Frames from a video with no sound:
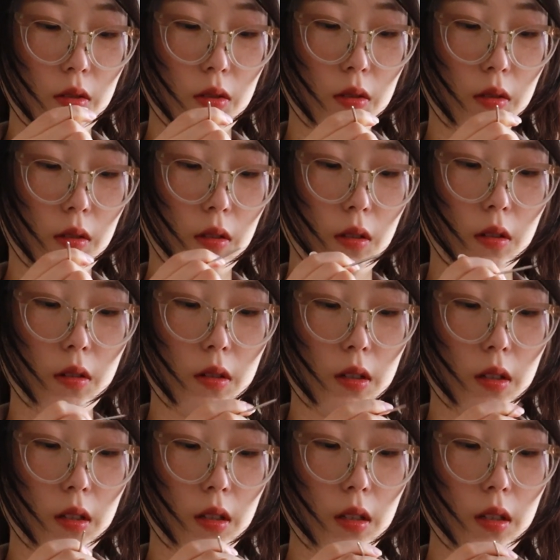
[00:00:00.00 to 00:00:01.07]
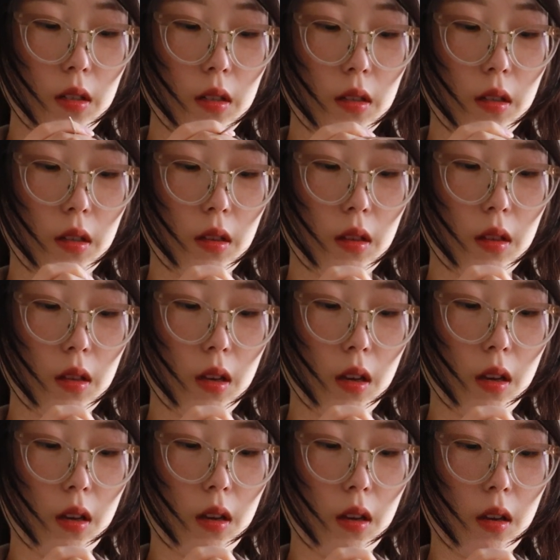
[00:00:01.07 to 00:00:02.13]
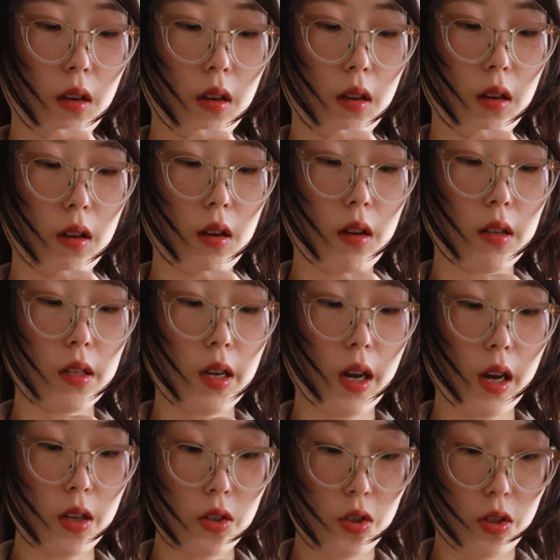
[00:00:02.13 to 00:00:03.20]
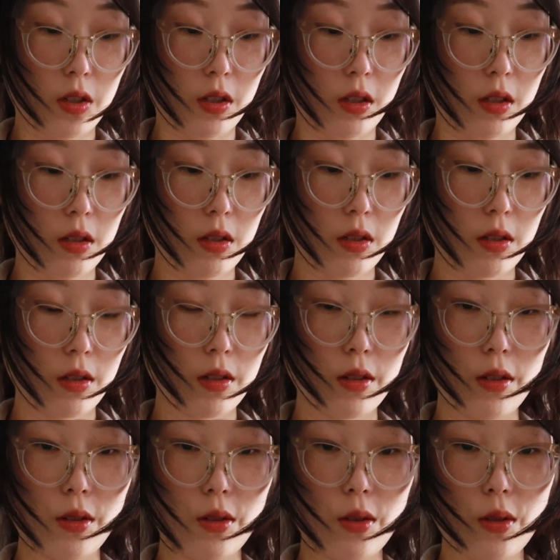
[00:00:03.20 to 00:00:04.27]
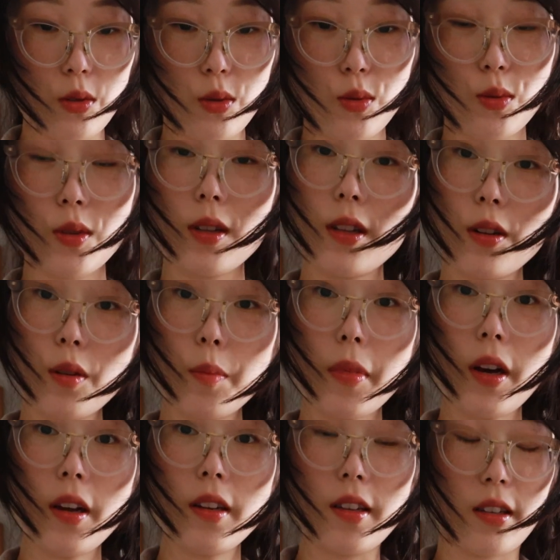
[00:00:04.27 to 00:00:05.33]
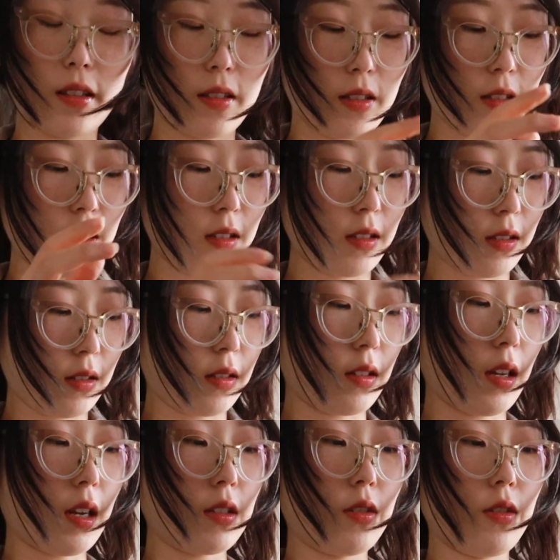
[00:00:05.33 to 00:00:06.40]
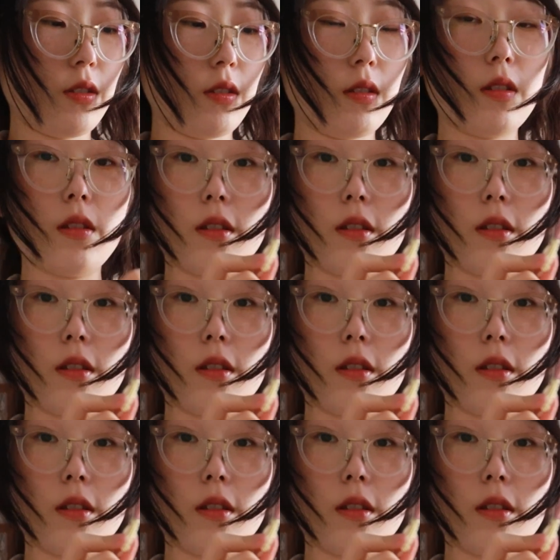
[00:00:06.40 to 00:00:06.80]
Secure it in and then attach it to the little bonnet. Attach